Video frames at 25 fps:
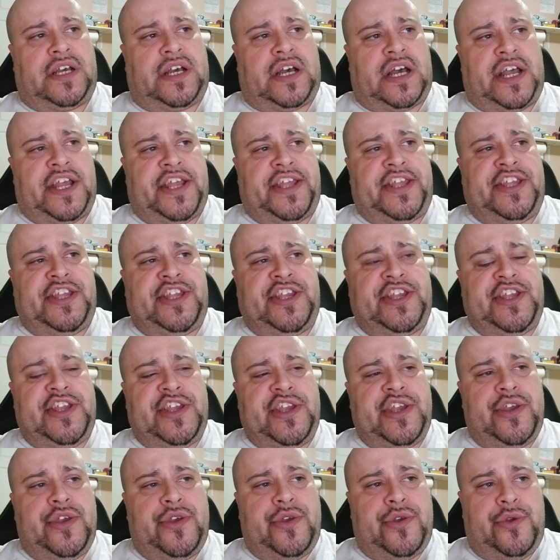a
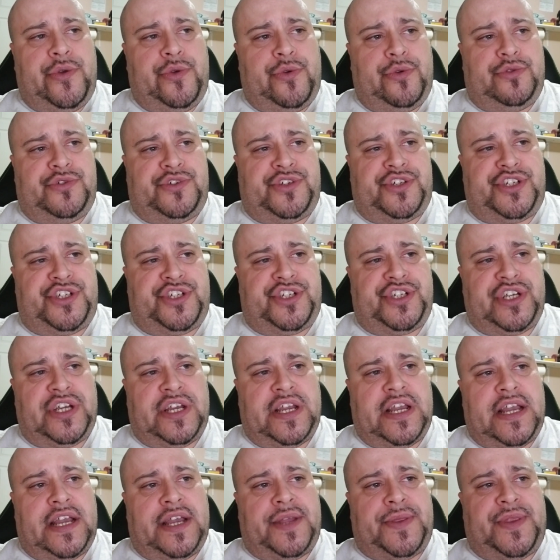huge.
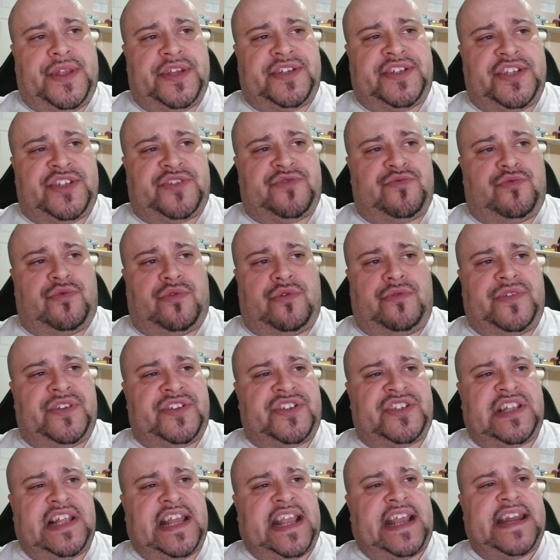This
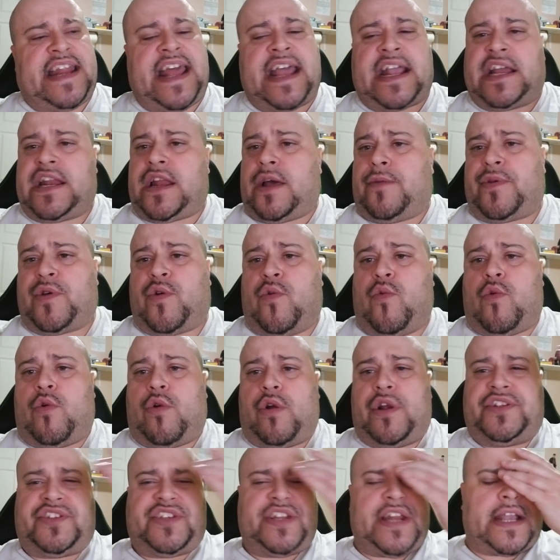is like an economic
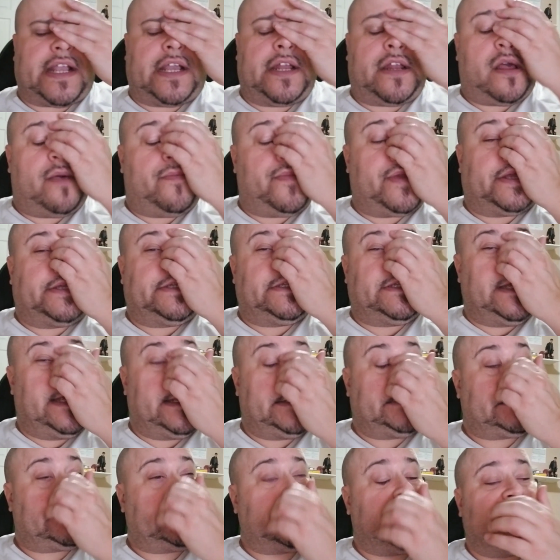war. It's an economic.
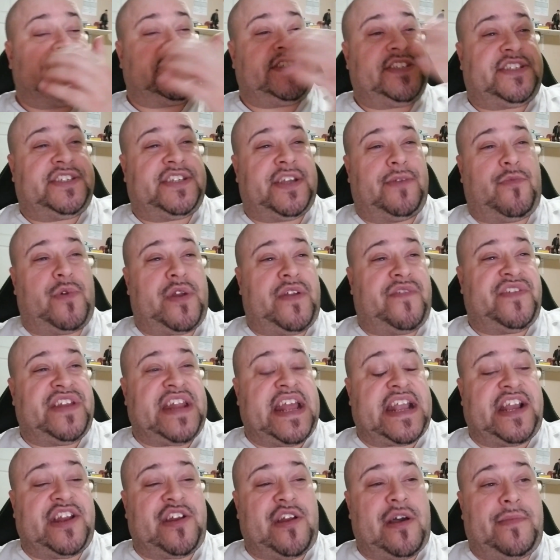It's somewhat of an
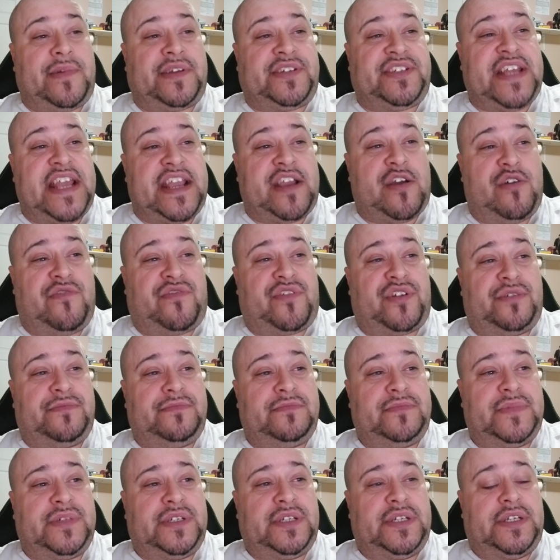economic takeover.
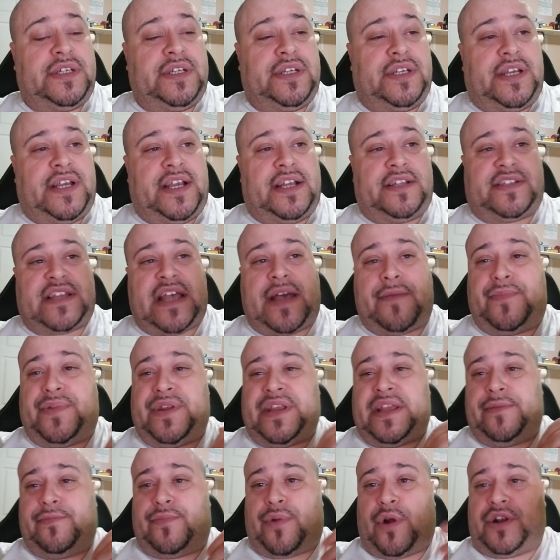It's
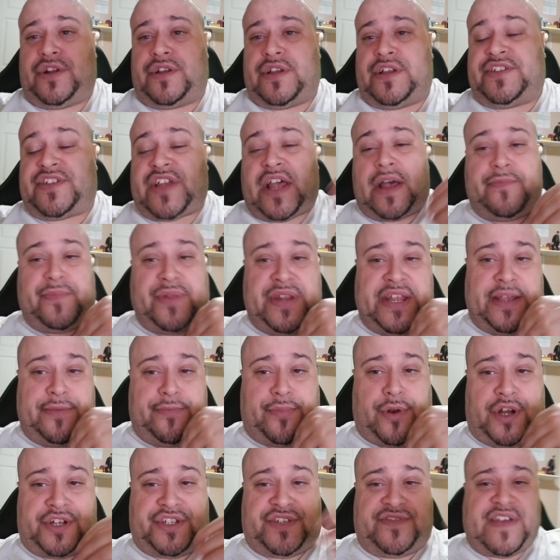happening in
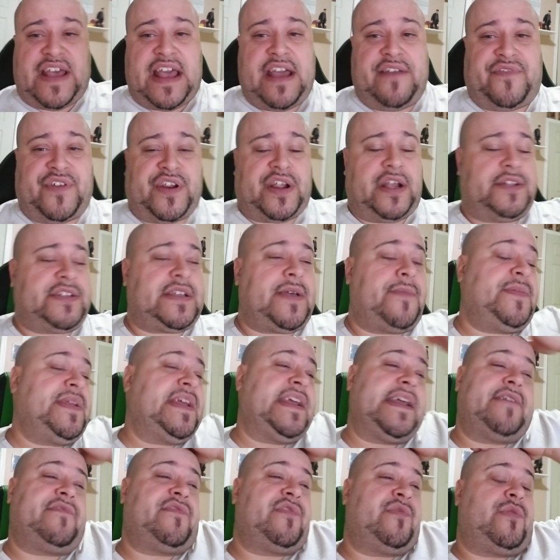parts of Africa. It's
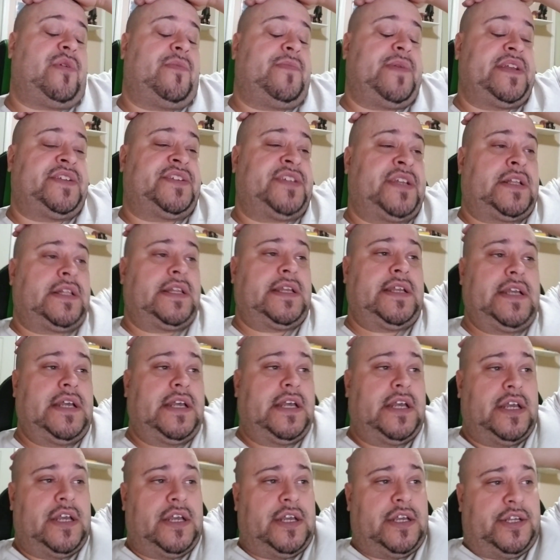happening everywhere, basically.
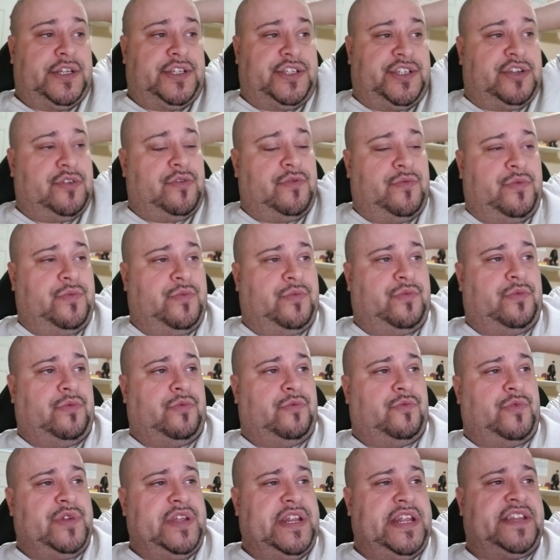So
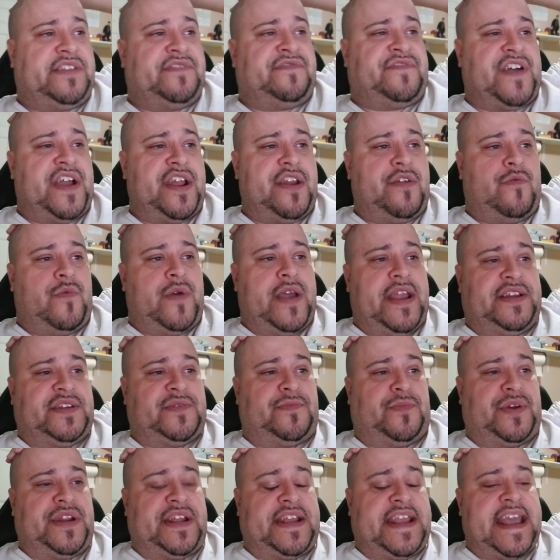we need to find a way to
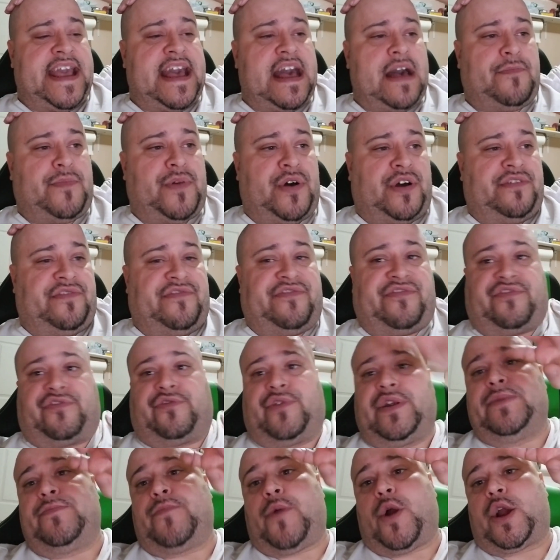put a cap on
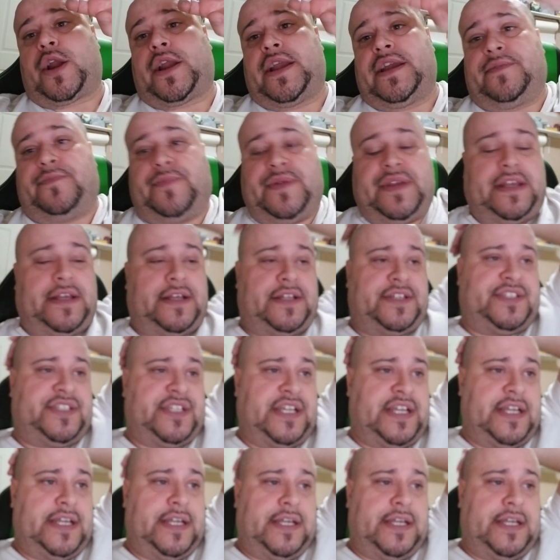free market, because